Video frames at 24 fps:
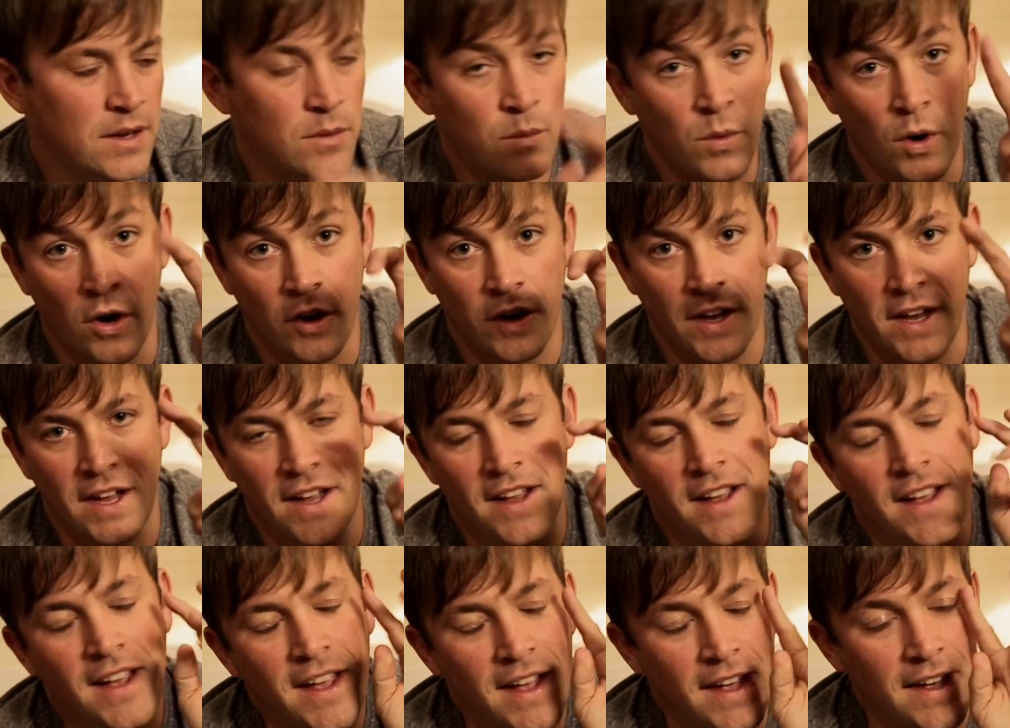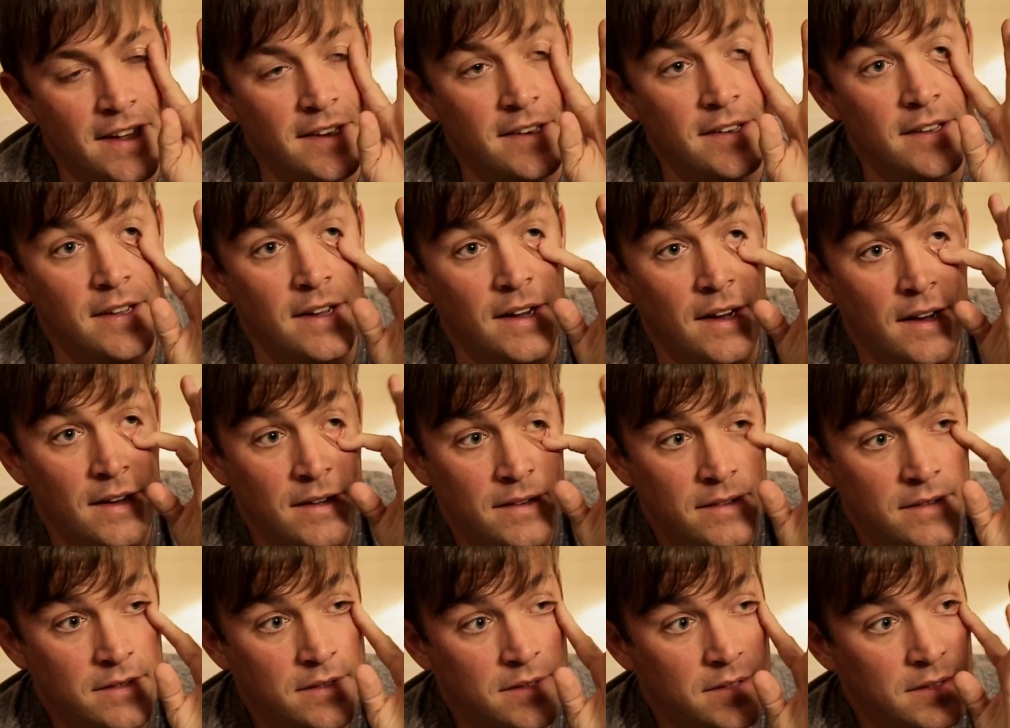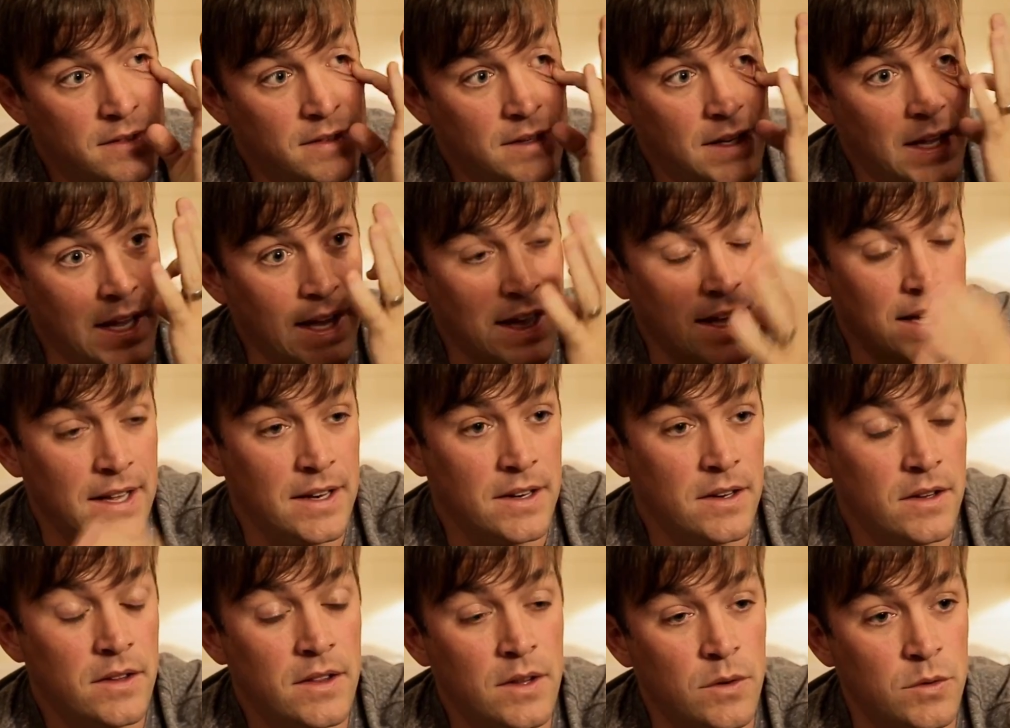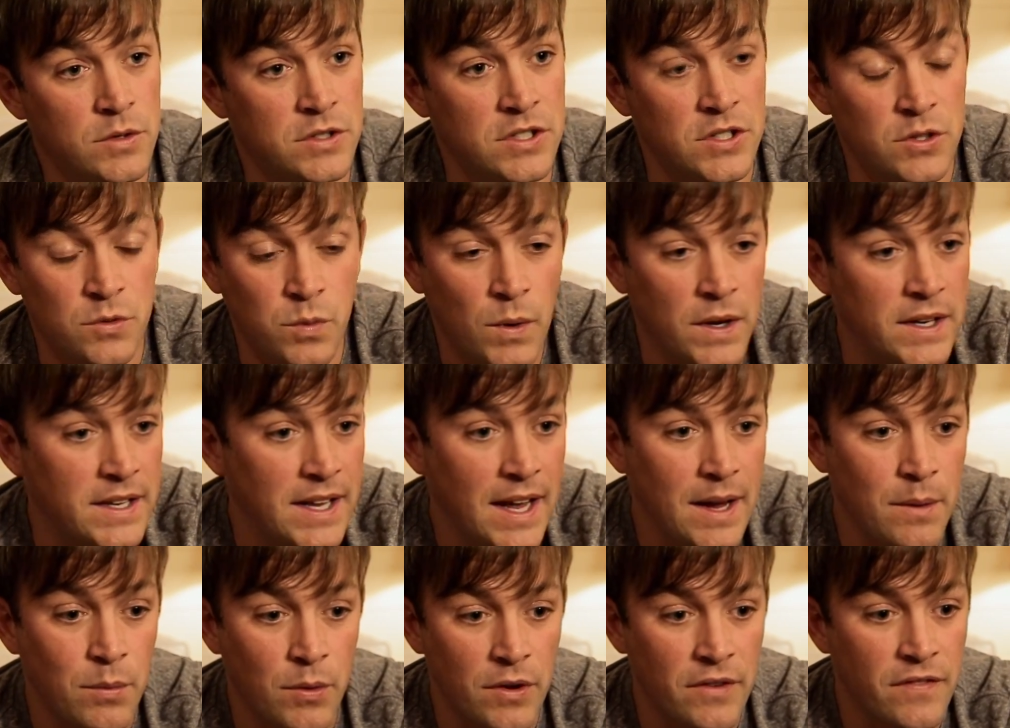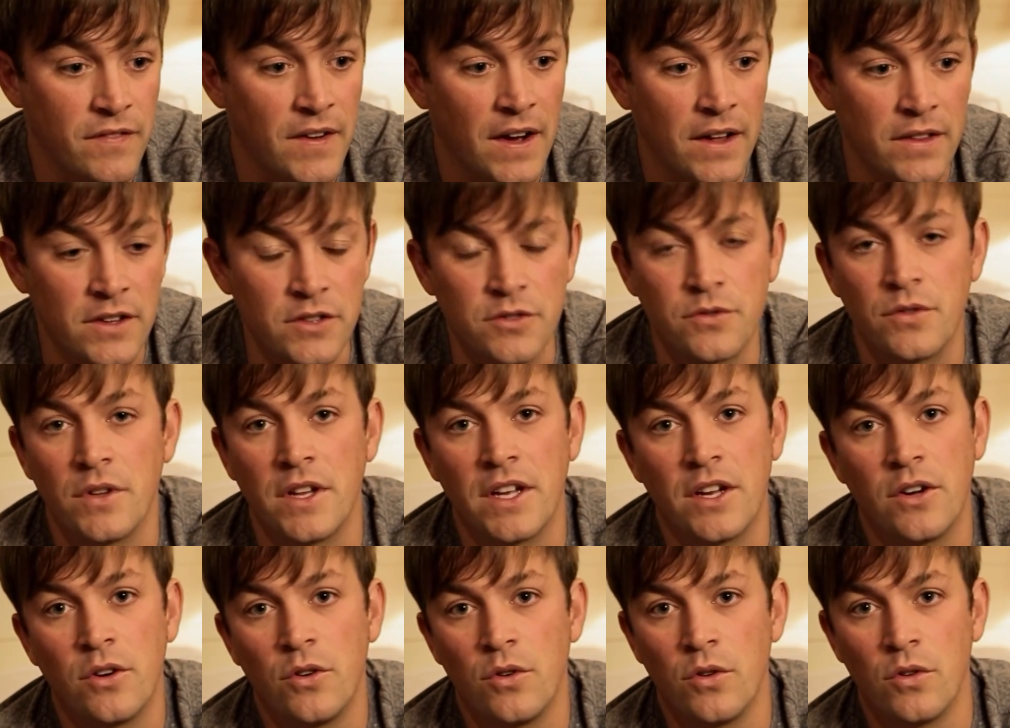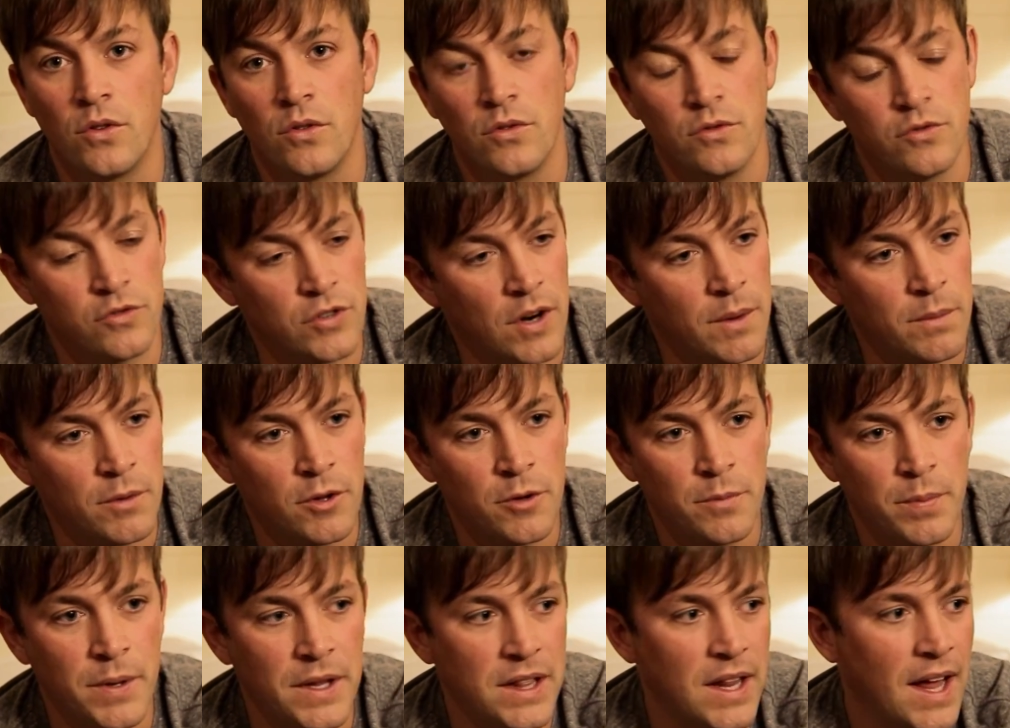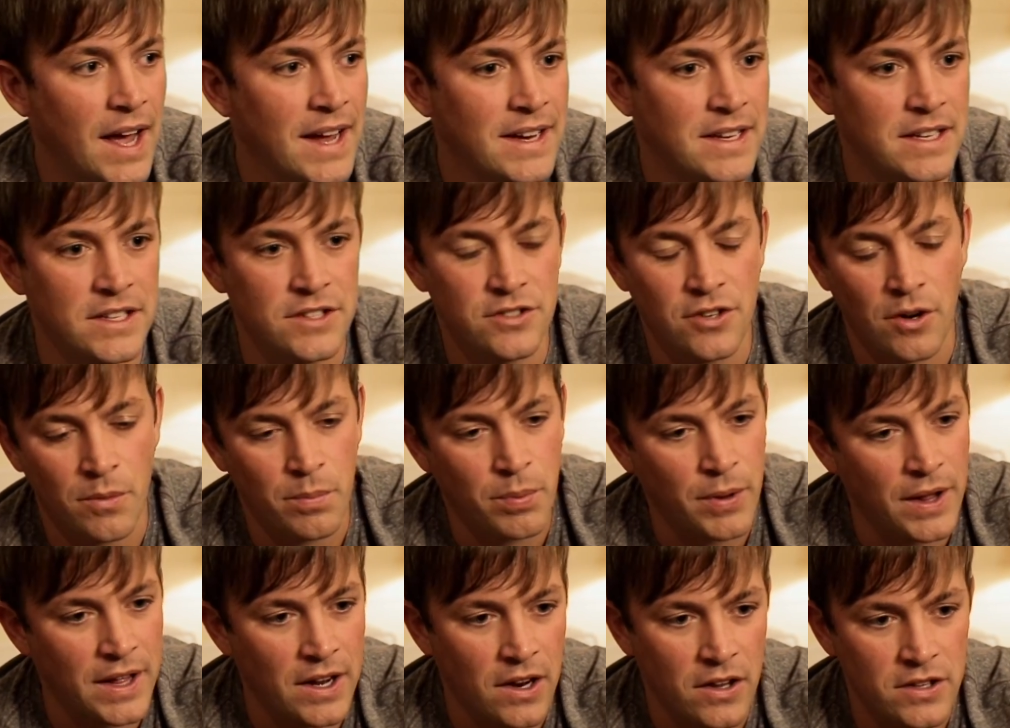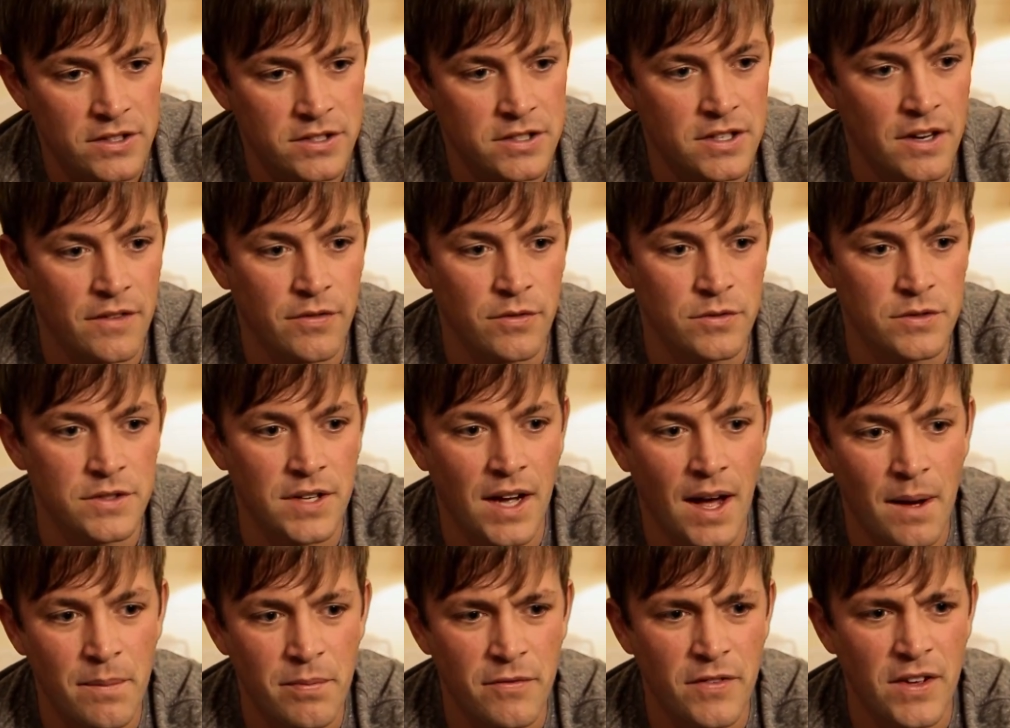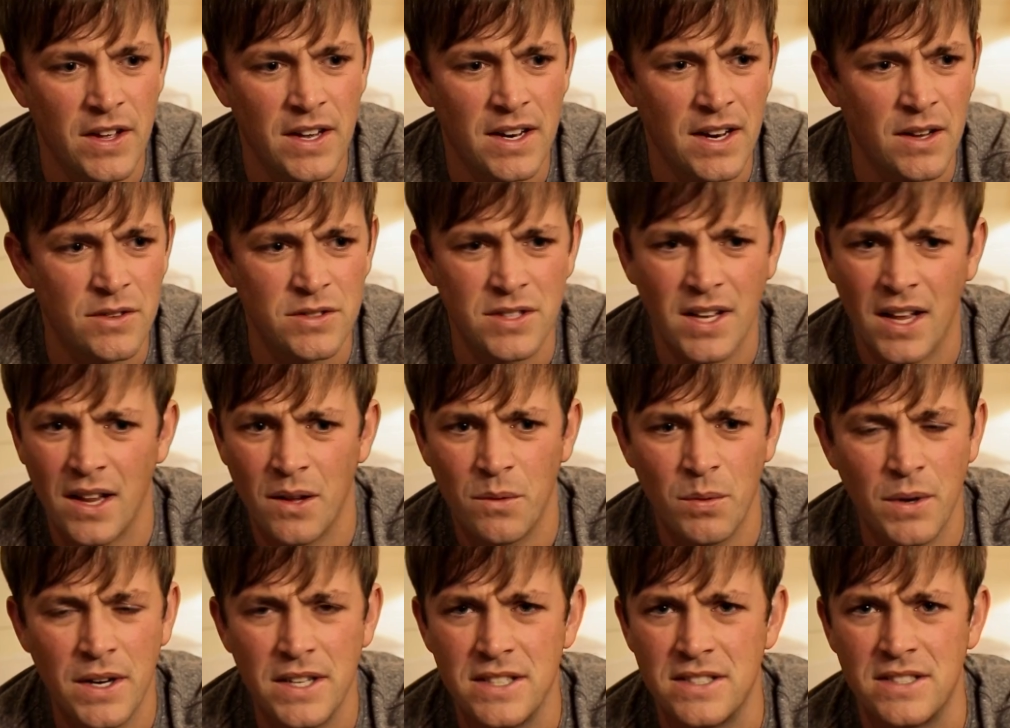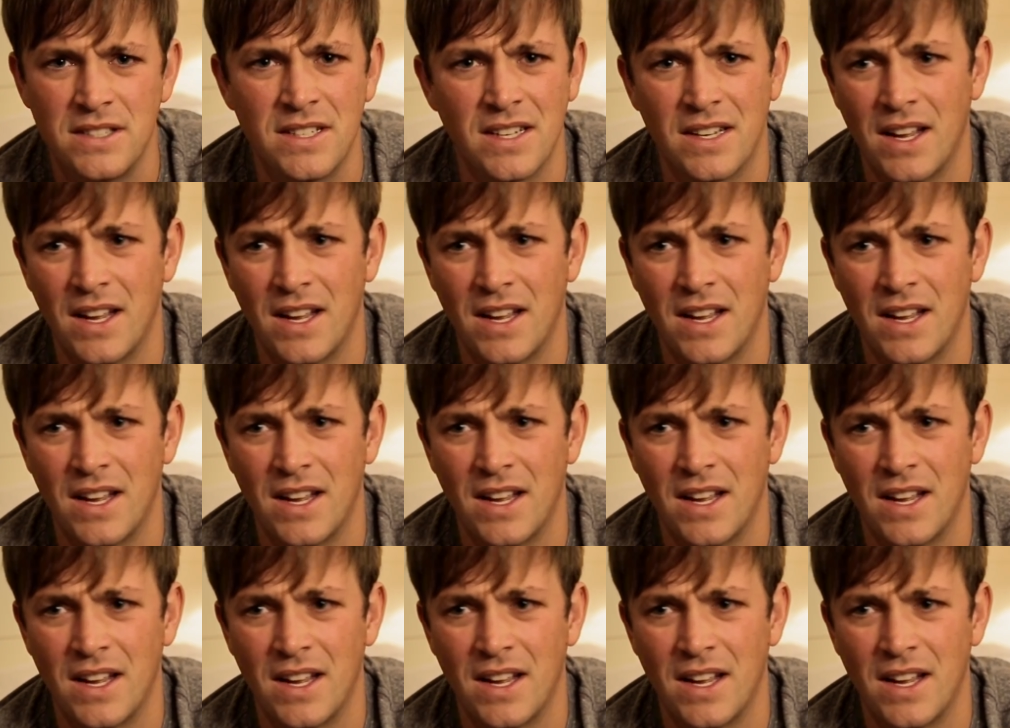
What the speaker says: working. And there was this one day where he found this really cool drum loop he liked, and he started playing all the stuff on top of it, and I was kind of like, what is this?